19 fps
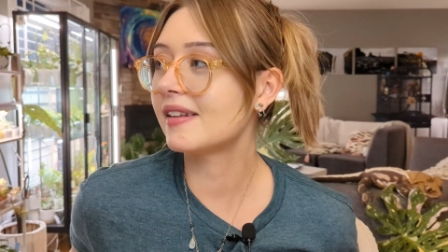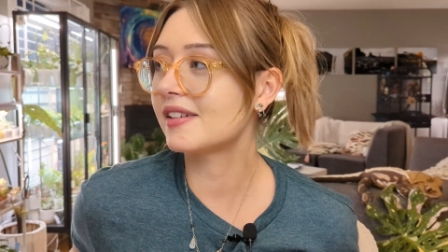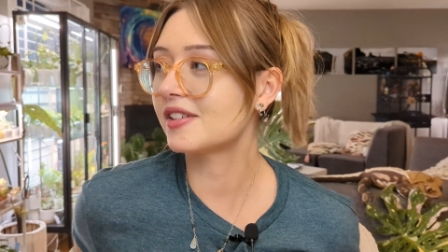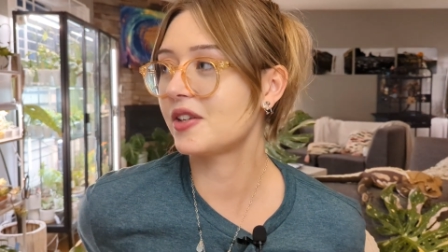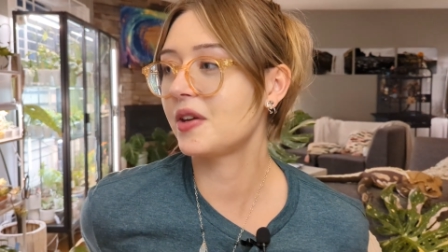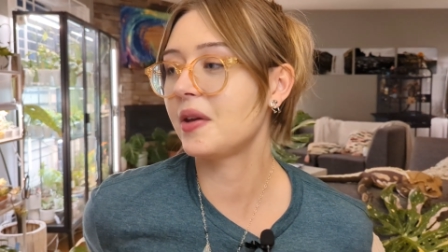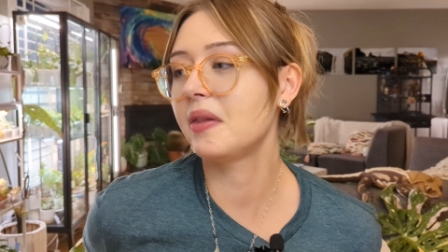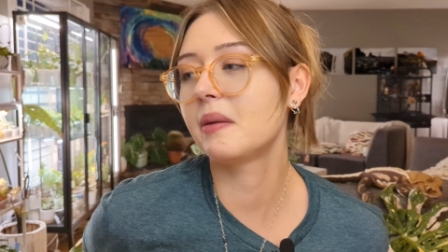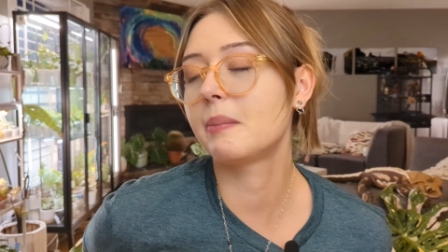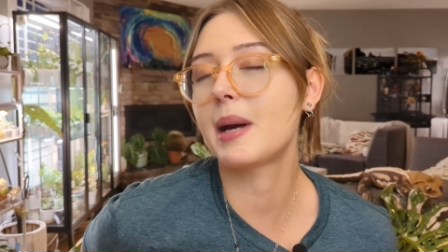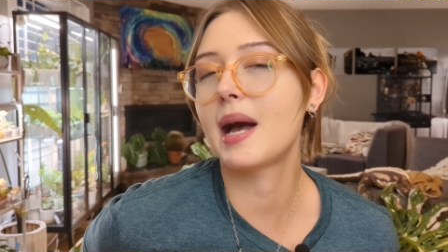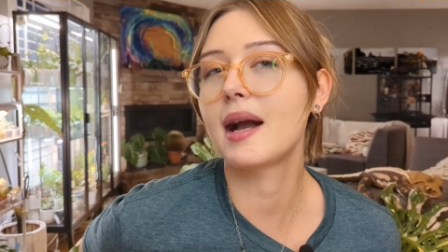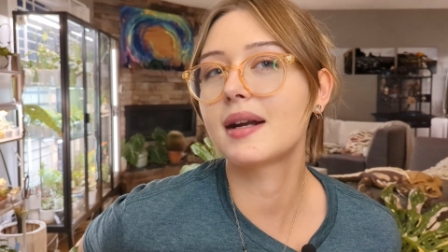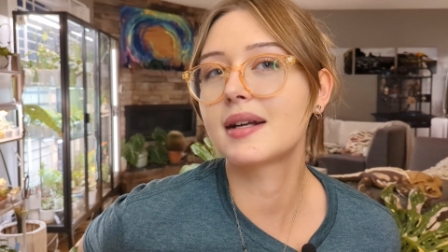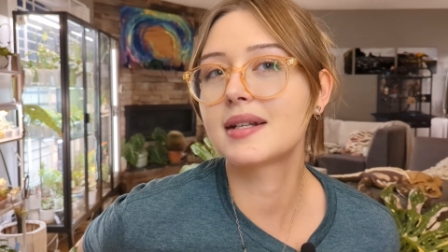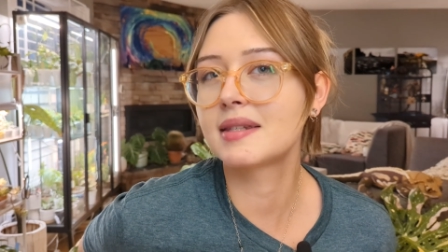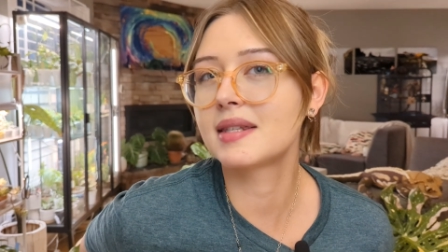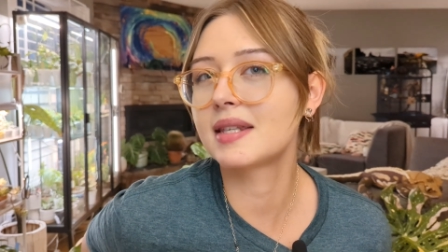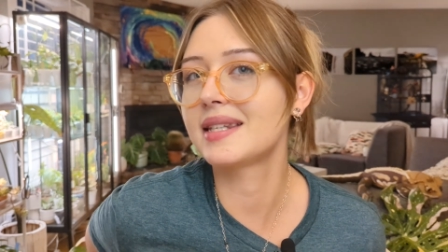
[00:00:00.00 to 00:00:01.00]
I'll show you the
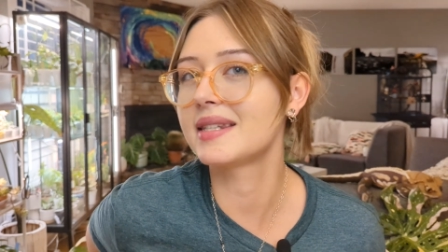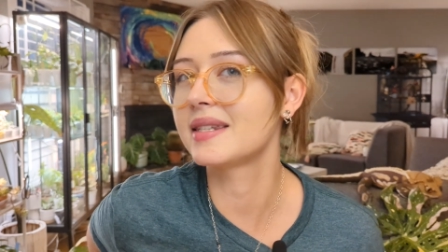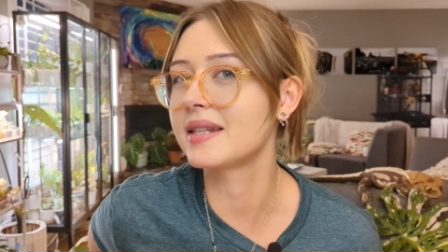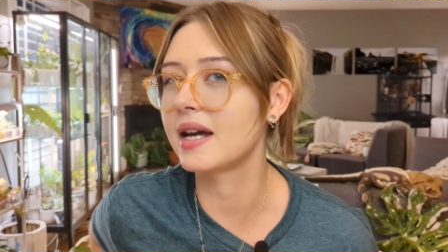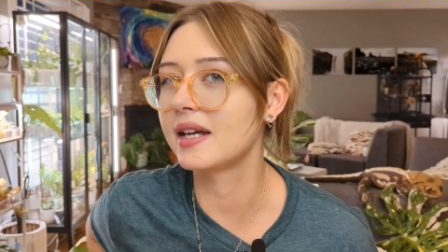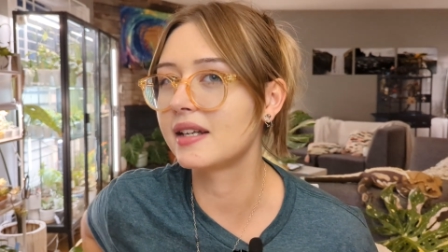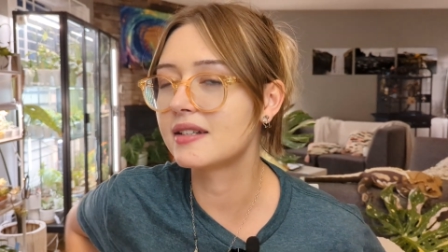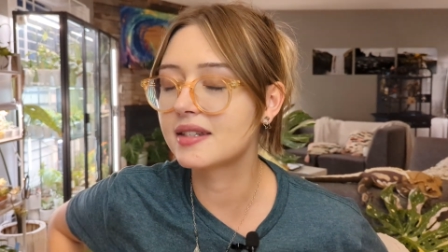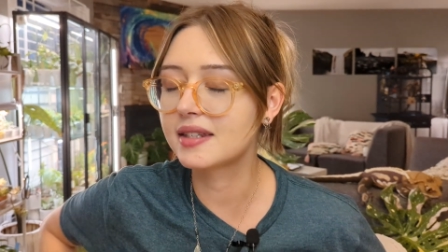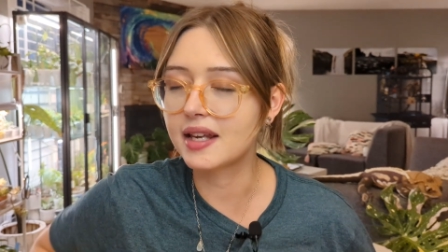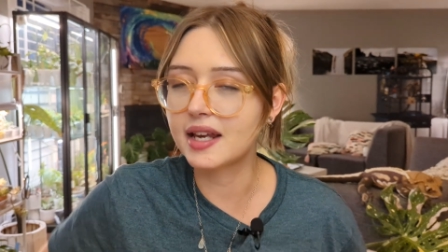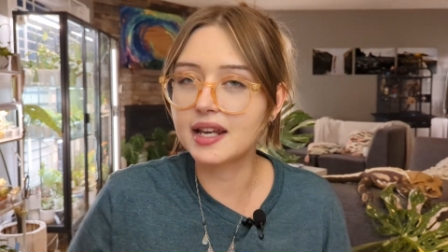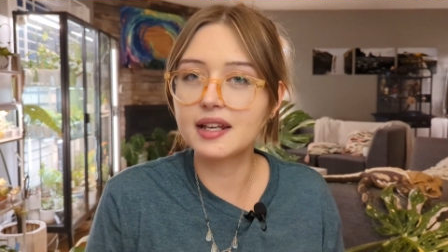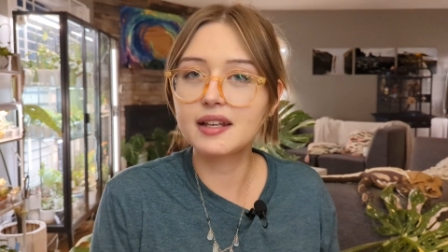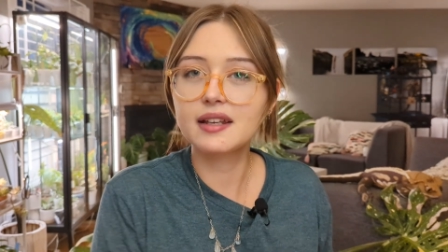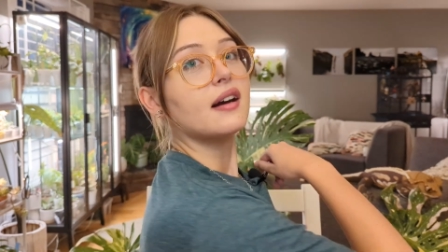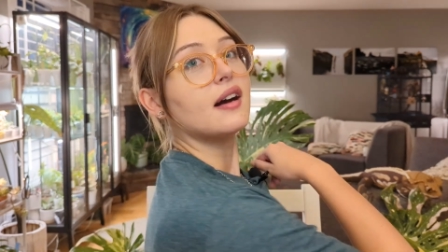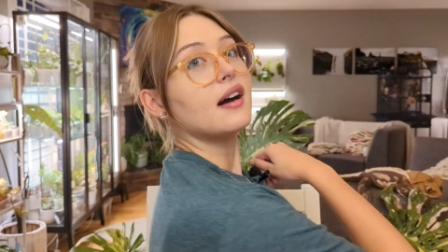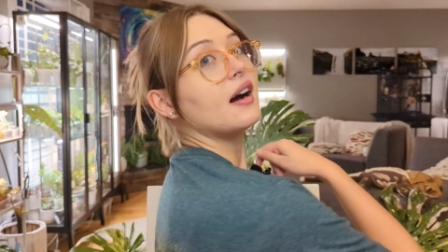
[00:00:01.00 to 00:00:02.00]
back because the design is
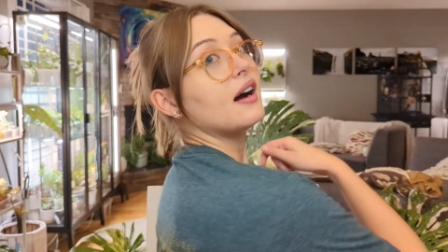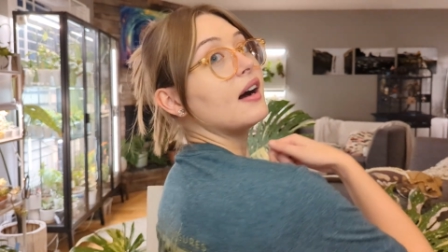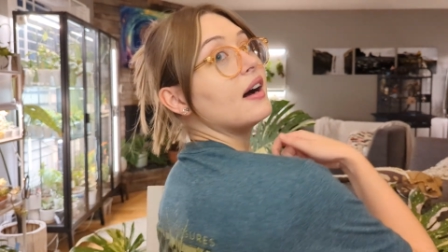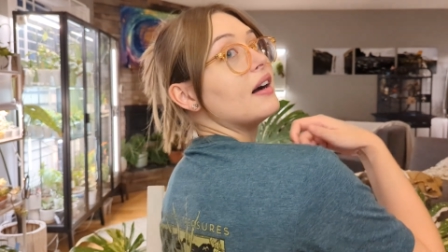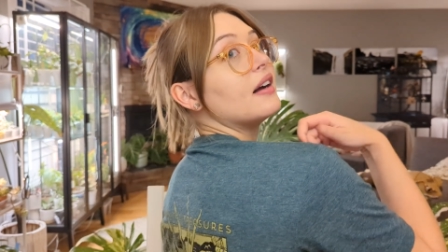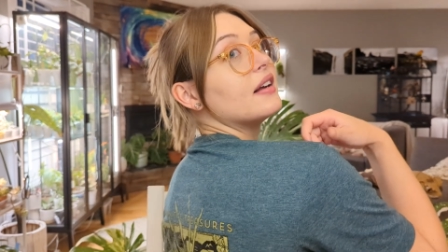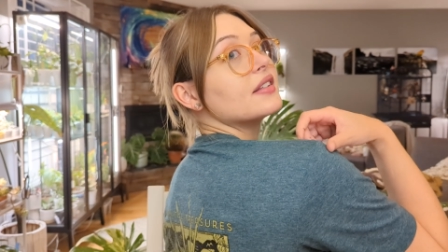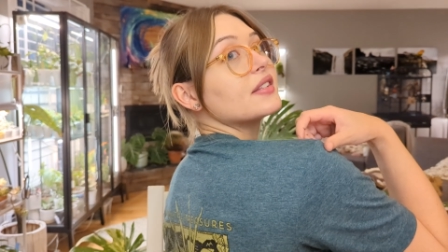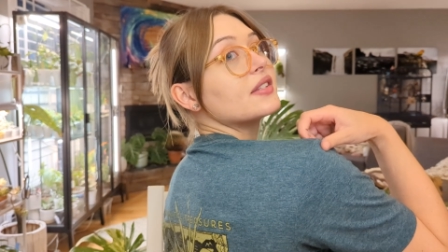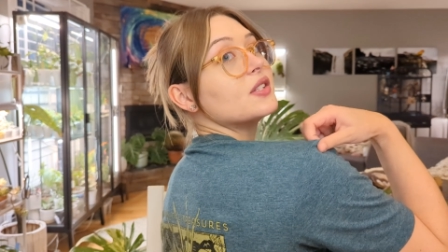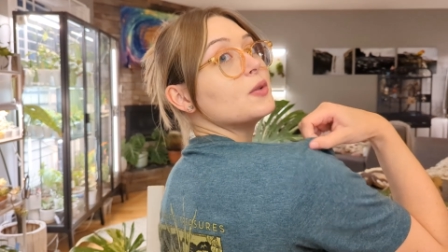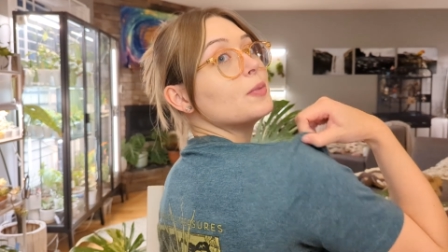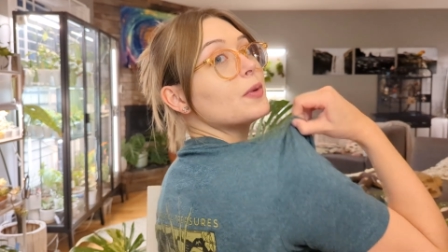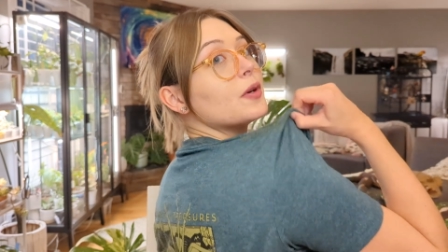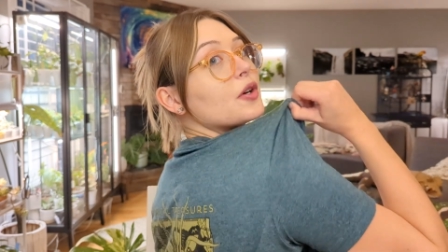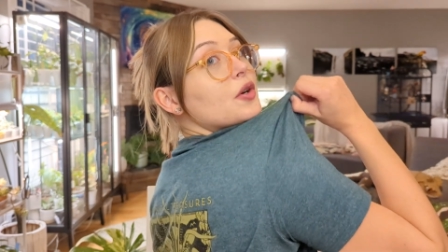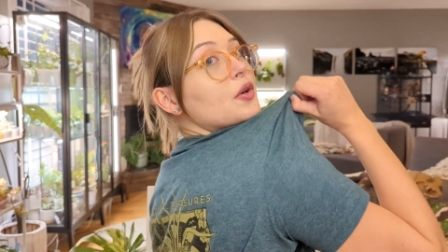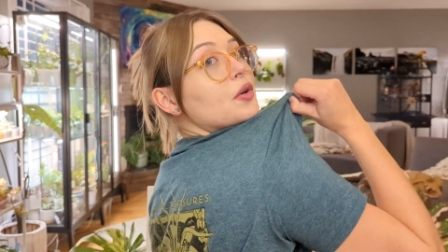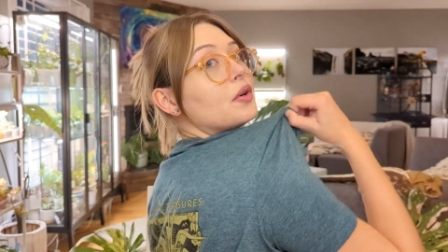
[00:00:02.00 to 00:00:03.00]
like uh,
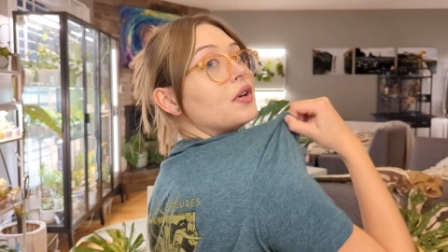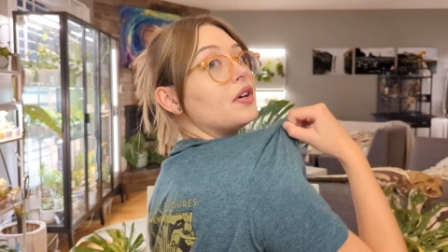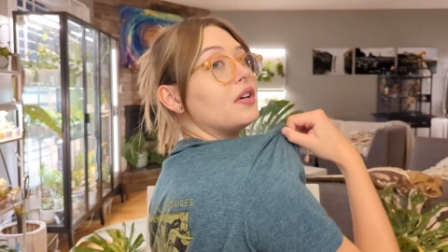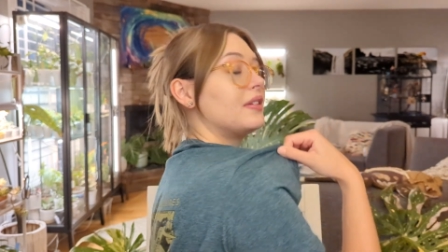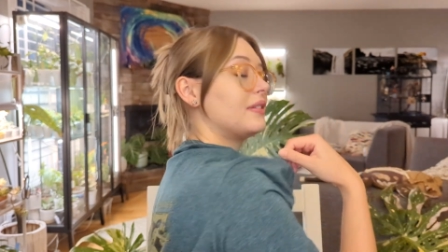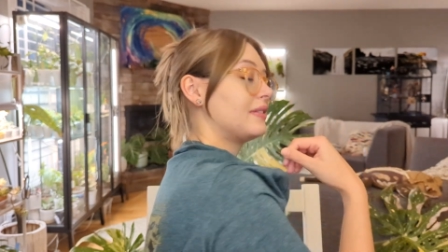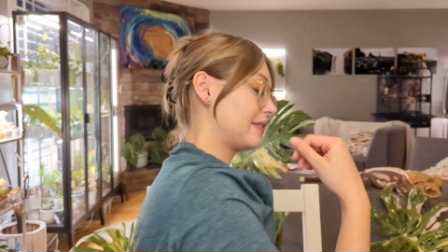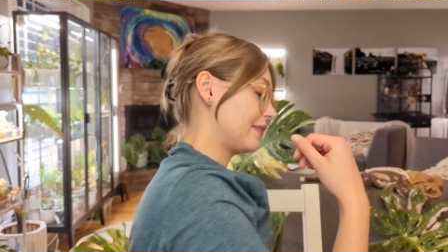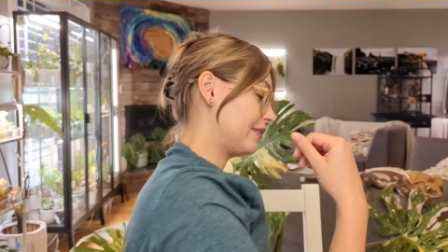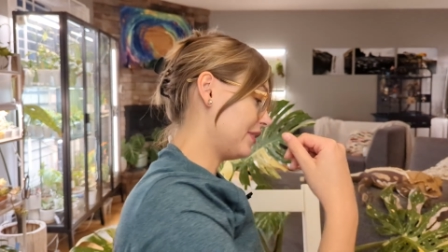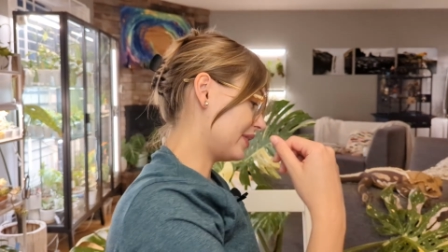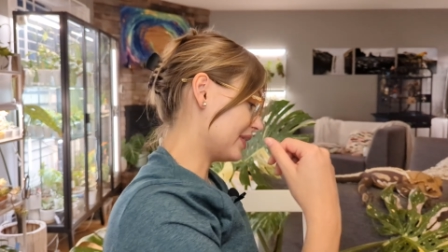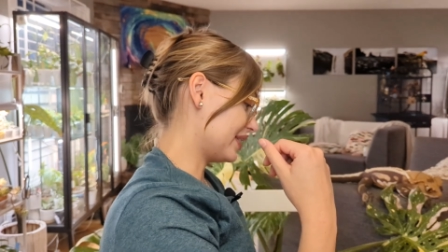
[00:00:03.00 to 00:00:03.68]
super cool, if you